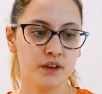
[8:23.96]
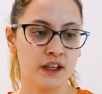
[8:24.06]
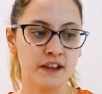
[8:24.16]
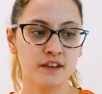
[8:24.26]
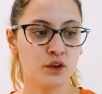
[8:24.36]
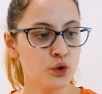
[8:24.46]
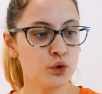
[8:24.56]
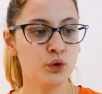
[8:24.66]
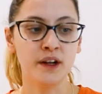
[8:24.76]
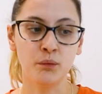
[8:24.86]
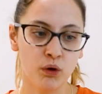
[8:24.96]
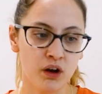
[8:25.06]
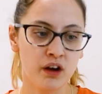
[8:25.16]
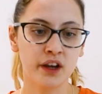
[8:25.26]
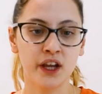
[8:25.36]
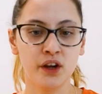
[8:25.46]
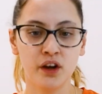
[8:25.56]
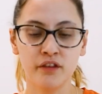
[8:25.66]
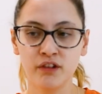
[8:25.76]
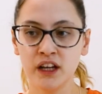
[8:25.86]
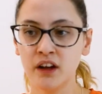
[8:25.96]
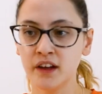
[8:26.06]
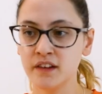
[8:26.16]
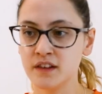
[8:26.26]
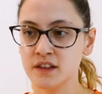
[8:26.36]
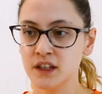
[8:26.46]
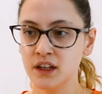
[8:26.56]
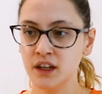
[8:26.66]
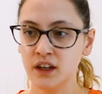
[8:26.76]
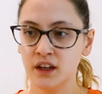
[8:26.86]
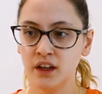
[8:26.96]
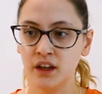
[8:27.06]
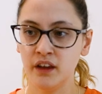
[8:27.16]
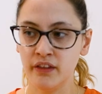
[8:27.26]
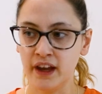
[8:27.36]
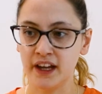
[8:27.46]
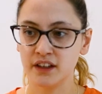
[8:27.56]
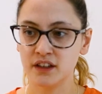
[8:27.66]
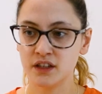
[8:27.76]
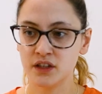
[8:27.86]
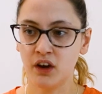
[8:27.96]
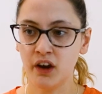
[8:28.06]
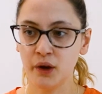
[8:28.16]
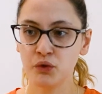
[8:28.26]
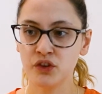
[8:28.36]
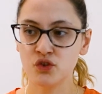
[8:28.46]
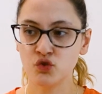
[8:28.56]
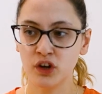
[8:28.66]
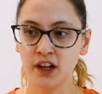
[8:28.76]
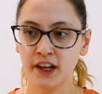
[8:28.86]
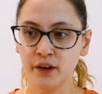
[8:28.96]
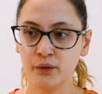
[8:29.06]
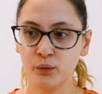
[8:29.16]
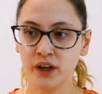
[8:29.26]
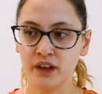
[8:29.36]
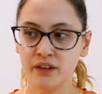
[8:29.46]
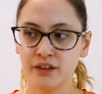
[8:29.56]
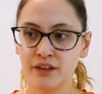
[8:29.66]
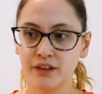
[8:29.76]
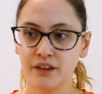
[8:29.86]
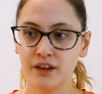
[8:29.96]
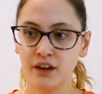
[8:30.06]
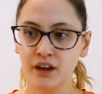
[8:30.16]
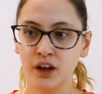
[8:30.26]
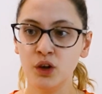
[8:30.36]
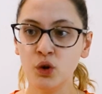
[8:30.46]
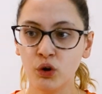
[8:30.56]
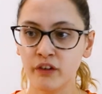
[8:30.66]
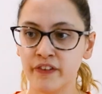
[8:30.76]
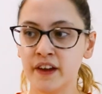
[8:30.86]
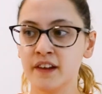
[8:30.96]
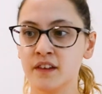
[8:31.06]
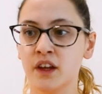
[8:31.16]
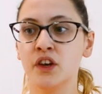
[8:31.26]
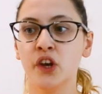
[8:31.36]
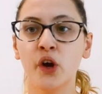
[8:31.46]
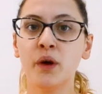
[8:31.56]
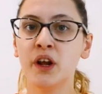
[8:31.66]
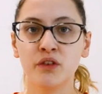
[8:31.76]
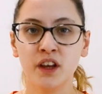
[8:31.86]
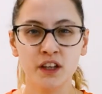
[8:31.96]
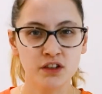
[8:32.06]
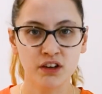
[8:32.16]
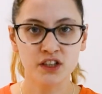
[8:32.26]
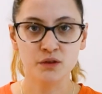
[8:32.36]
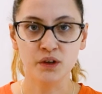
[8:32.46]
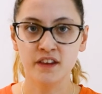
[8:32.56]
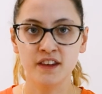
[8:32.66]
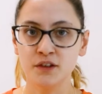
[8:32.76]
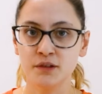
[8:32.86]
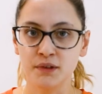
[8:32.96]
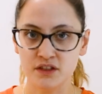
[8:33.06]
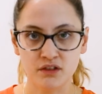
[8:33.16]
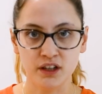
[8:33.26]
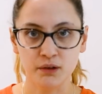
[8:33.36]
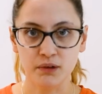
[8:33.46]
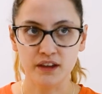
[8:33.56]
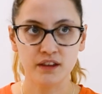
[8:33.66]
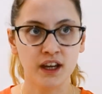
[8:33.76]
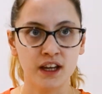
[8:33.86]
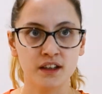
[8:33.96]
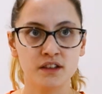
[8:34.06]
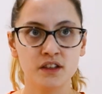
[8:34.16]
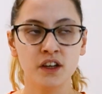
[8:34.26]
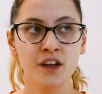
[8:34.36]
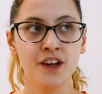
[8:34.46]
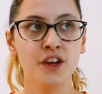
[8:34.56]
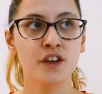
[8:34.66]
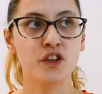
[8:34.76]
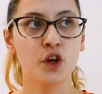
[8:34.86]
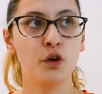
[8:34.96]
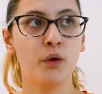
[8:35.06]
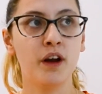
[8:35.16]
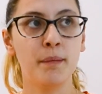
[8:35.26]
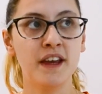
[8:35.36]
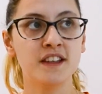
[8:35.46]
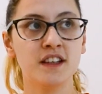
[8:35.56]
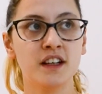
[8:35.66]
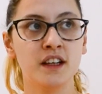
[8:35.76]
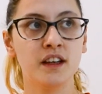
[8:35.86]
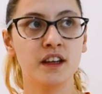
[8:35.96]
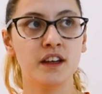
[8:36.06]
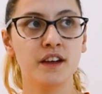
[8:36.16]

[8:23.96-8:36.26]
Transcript: in school and in work, and I've realised that I was struggling with a lot of things that no one else I interacted with seemed to be struggling with. And so I basically